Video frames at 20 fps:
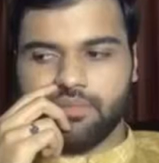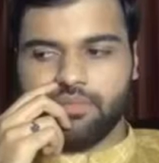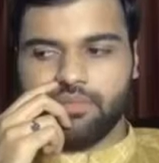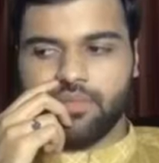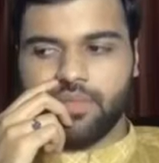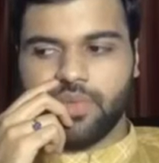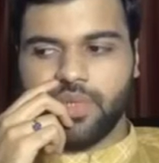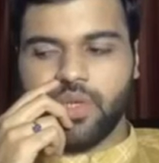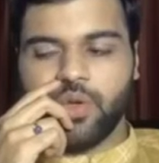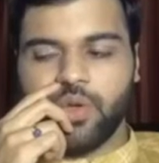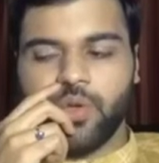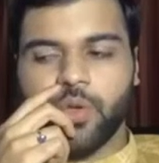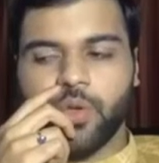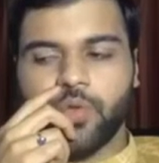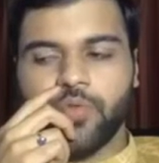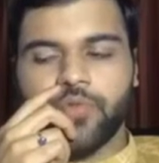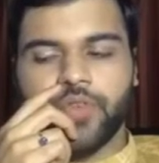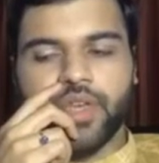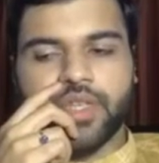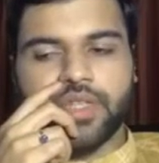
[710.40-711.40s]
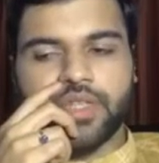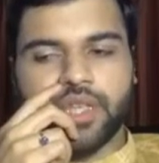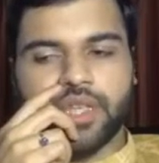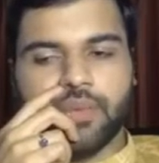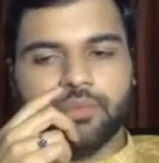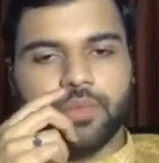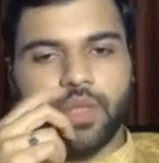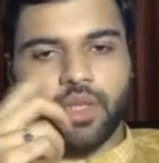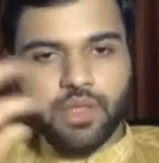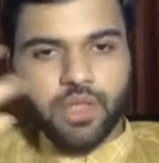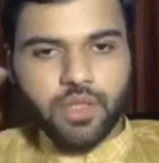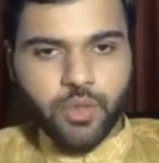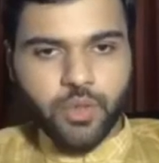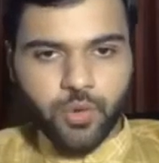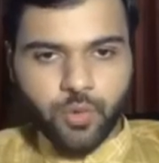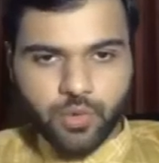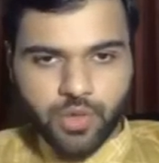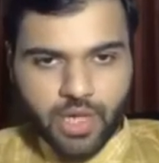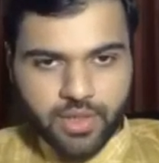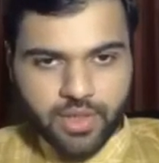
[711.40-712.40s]
You fear something that you
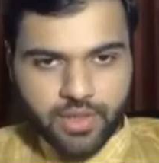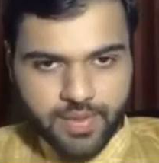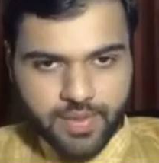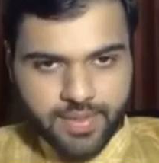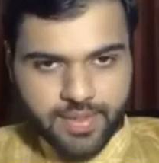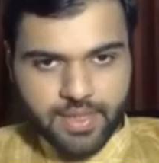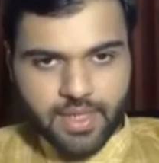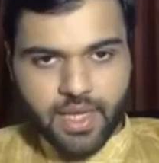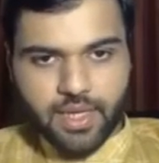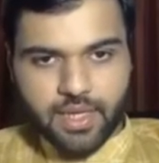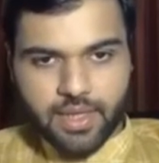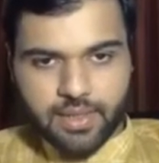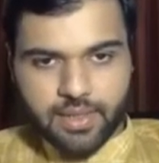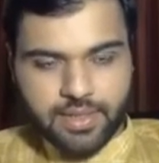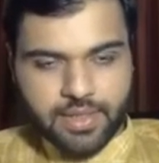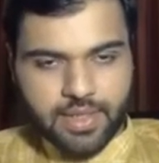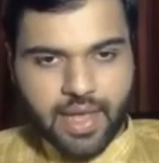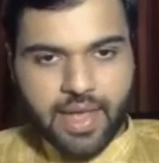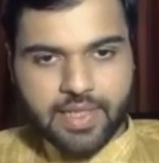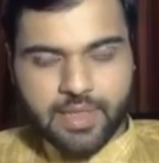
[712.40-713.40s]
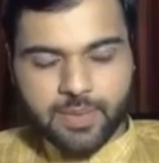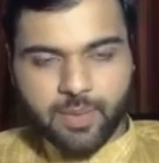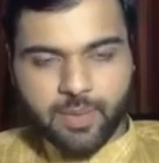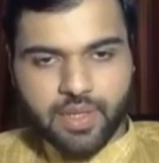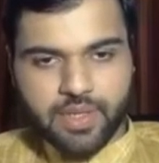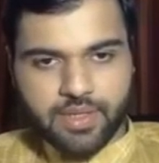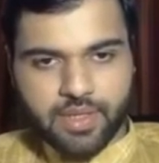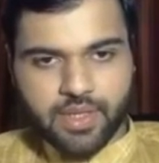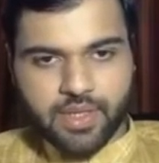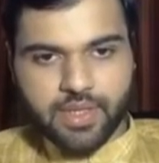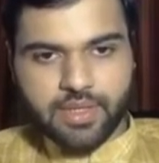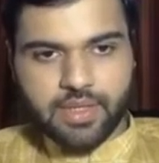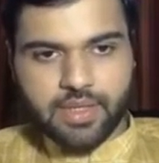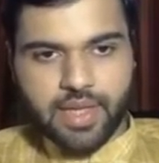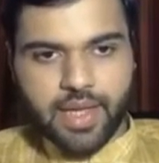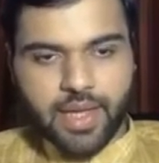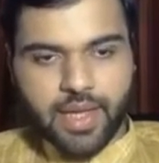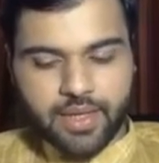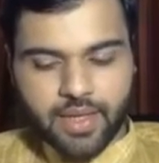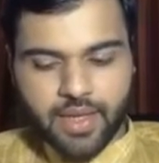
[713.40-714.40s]
don't understand. It's as basic as
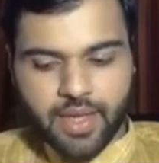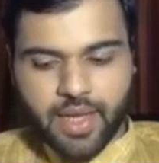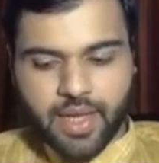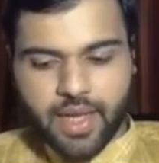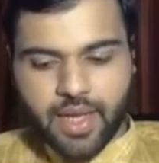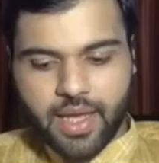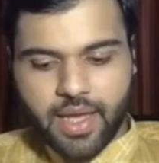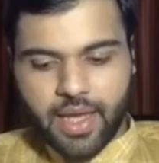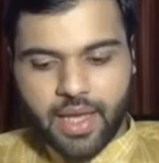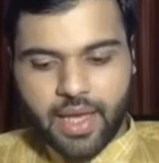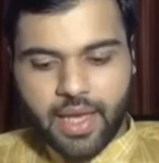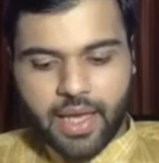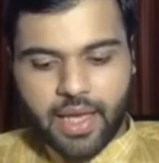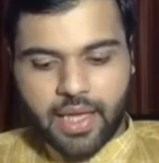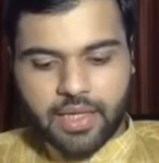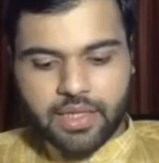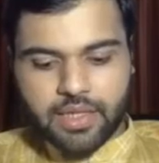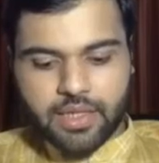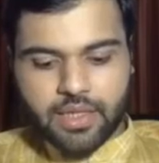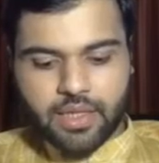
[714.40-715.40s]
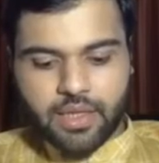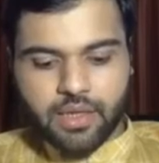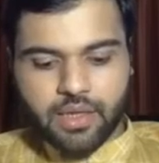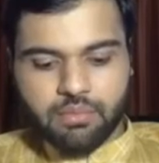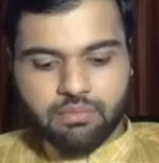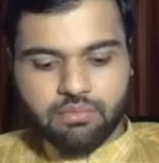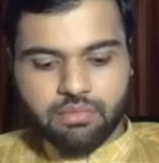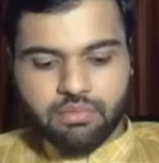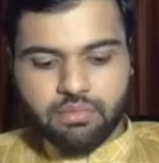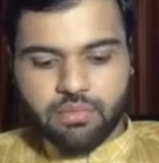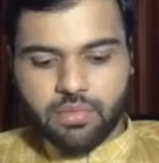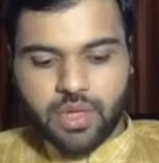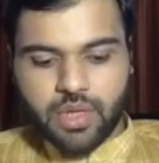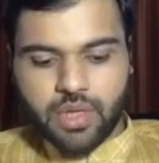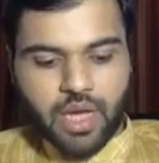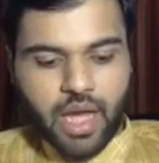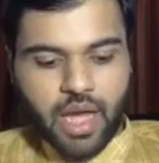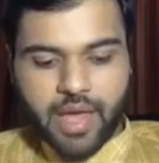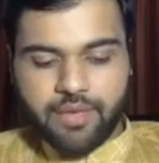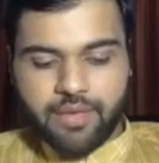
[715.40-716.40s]
that. And
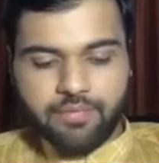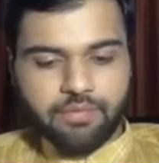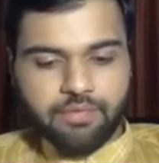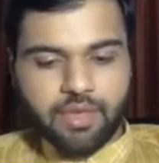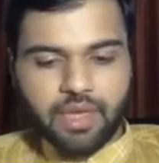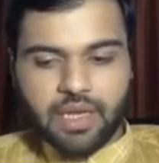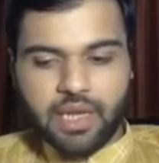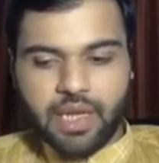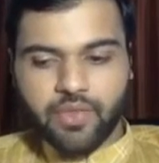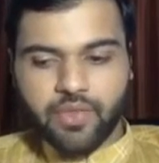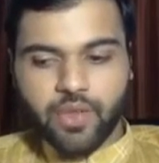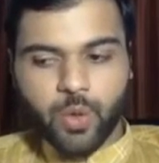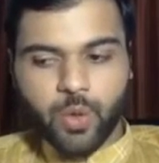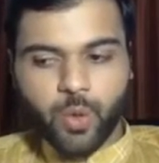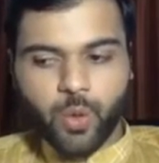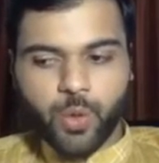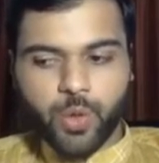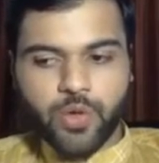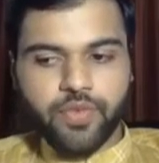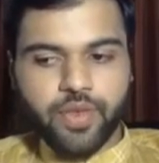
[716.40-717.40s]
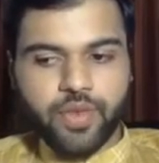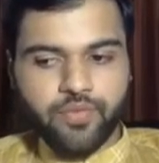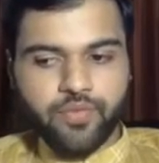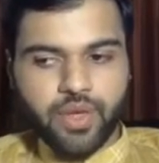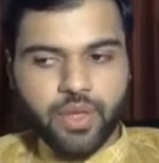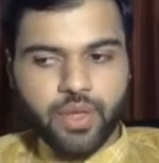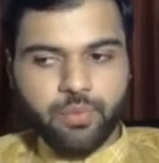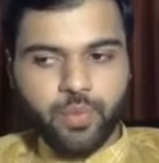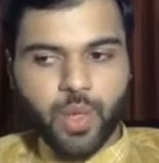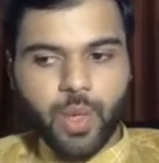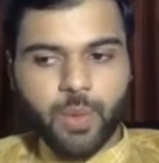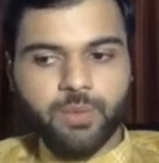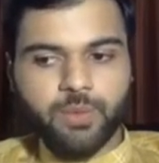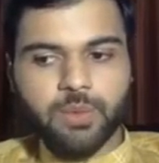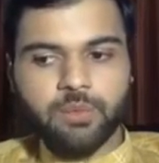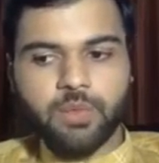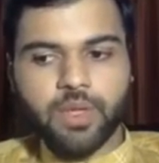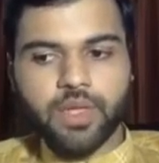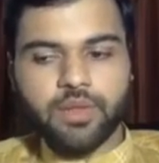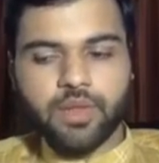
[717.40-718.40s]
I feel at the core of every
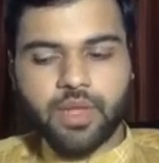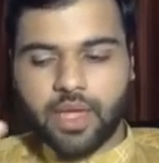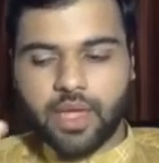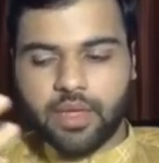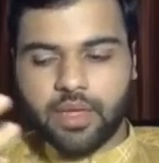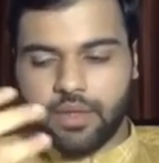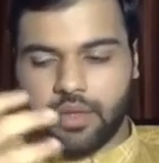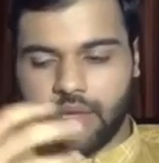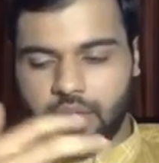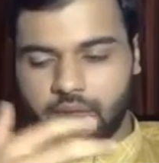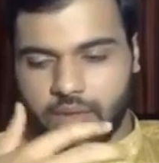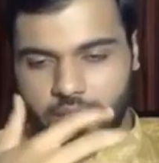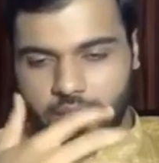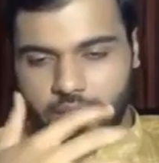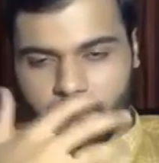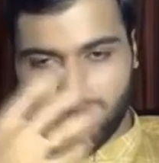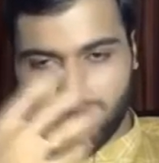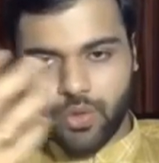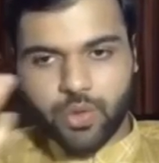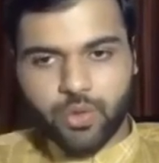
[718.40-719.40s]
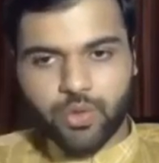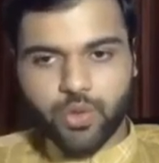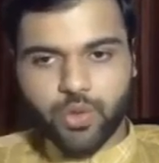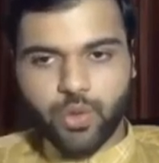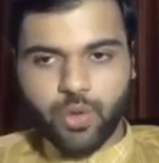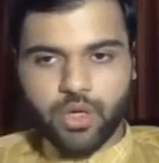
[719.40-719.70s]
problem, and you talk